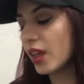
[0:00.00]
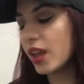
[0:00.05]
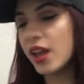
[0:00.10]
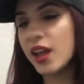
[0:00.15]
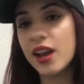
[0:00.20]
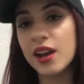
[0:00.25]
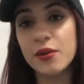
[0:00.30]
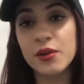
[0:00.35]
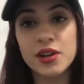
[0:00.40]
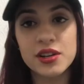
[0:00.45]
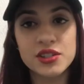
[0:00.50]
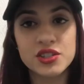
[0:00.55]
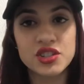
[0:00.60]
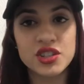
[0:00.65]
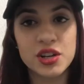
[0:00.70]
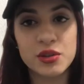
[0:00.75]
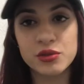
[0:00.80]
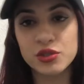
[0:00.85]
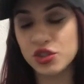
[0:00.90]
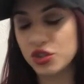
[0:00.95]
and I wanted to
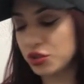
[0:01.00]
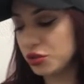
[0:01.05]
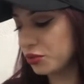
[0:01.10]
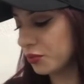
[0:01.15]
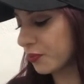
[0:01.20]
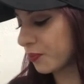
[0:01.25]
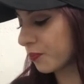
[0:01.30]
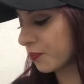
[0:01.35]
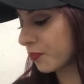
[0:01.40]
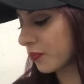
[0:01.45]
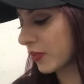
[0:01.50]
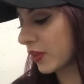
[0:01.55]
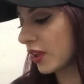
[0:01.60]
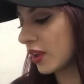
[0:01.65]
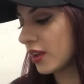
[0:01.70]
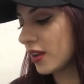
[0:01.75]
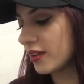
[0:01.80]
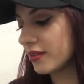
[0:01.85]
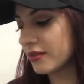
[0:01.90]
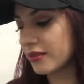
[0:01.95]
share with you.
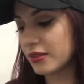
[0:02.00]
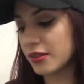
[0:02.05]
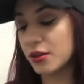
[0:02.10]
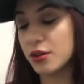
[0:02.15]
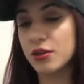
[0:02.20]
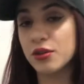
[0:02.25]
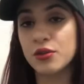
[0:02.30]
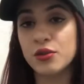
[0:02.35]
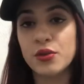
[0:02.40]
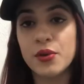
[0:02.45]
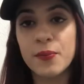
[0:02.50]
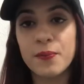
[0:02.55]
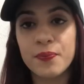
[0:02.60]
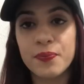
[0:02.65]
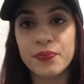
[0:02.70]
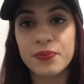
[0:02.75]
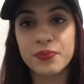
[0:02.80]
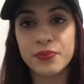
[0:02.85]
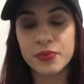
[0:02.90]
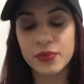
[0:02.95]
So
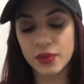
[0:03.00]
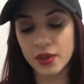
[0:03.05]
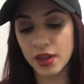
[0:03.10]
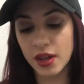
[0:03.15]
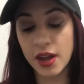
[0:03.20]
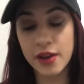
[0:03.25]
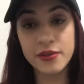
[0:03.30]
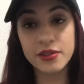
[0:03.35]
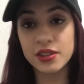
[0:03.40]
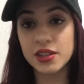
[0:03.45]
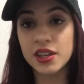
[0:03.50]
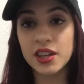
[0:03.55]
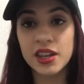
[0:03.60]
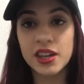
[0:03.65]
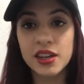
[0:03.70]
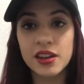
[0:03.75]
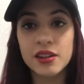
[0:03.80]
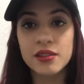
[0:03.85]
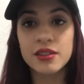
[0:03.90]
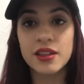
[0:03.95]
everything
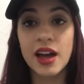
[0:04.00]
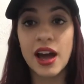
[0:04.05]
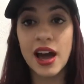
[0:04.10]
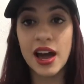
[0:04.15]
here that